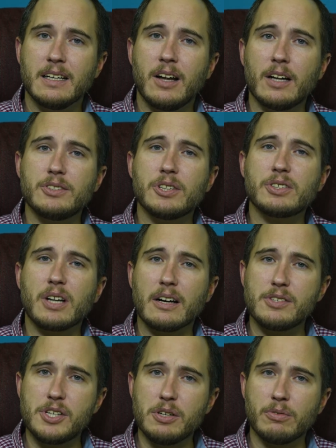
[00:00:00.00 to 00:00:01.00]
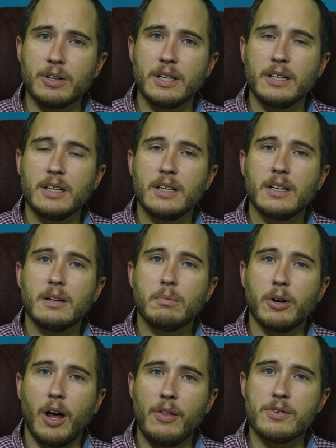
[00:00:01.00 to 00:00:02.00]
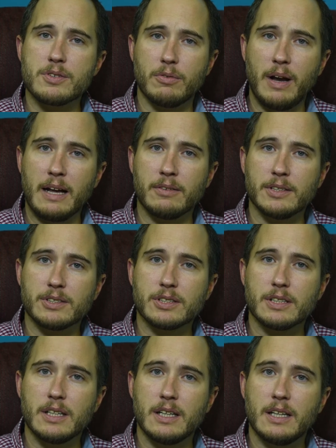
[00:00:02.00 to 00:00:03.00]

Not just our children, but others around us.